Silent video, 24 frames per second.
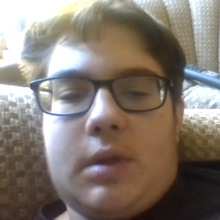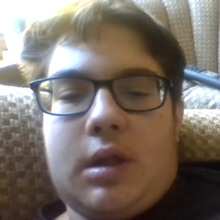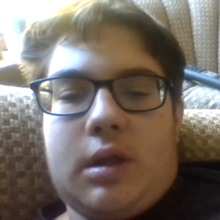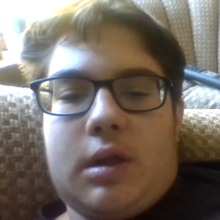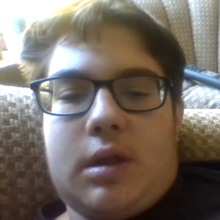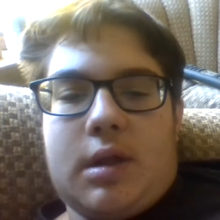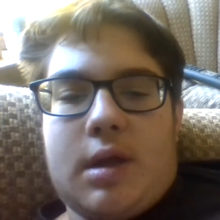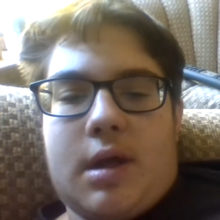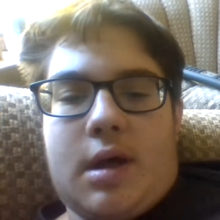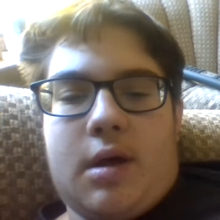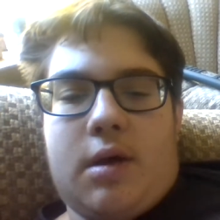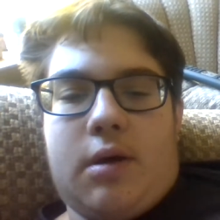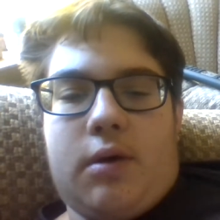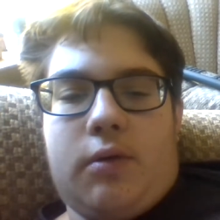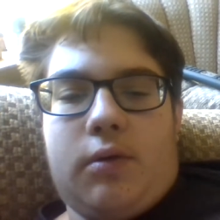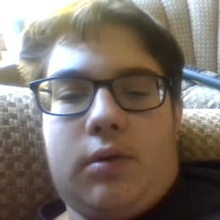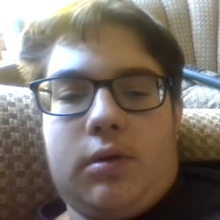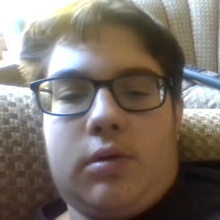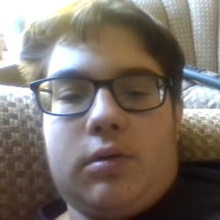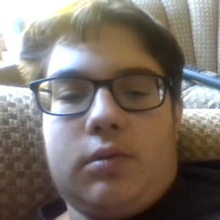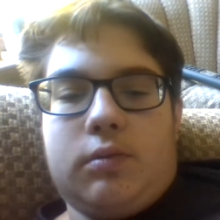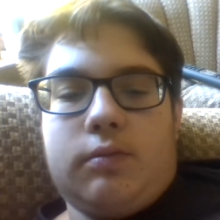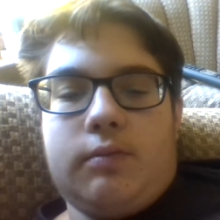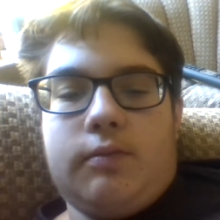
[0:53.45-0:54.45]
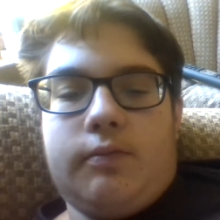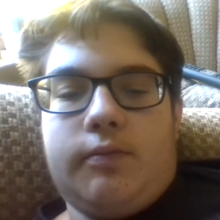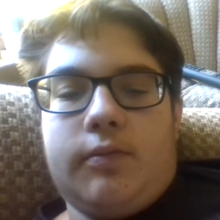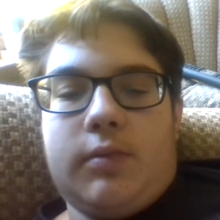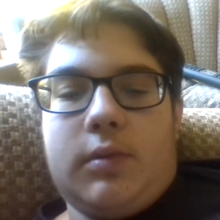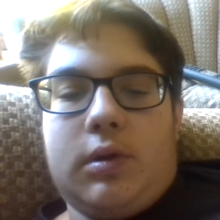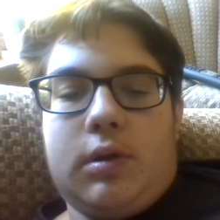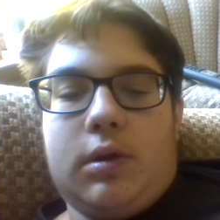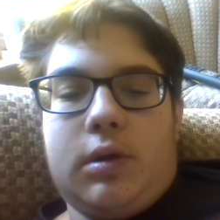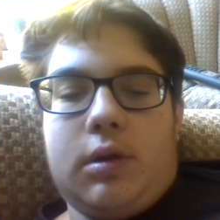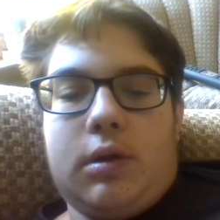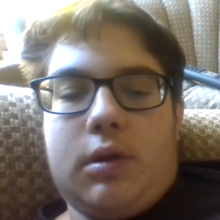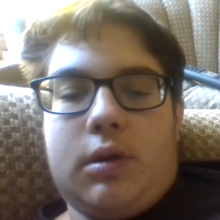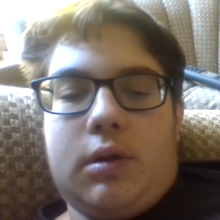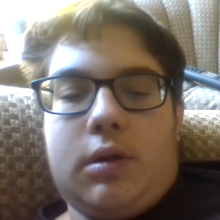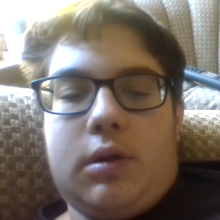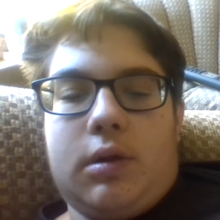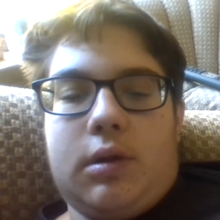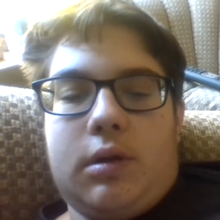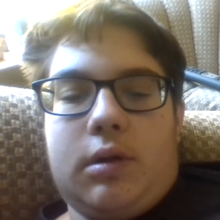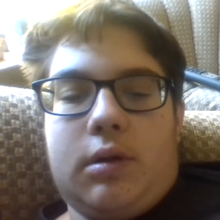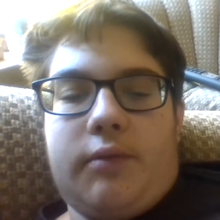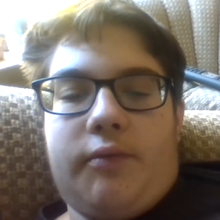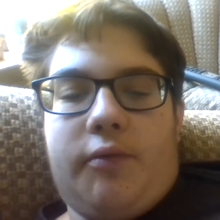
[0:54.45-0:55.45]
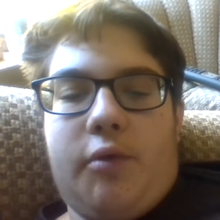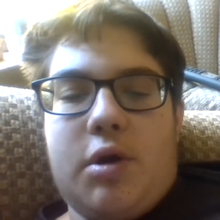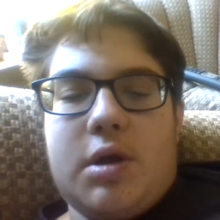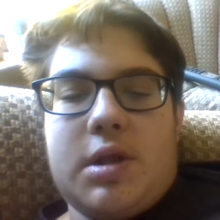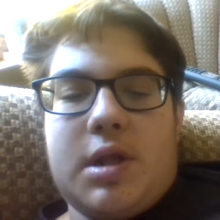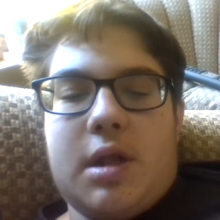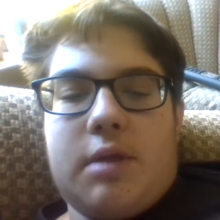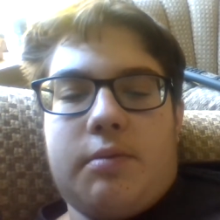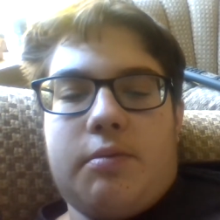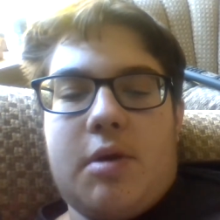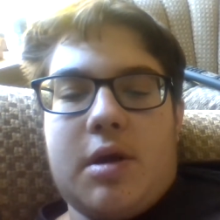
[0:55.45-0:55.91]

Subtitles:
So, 46th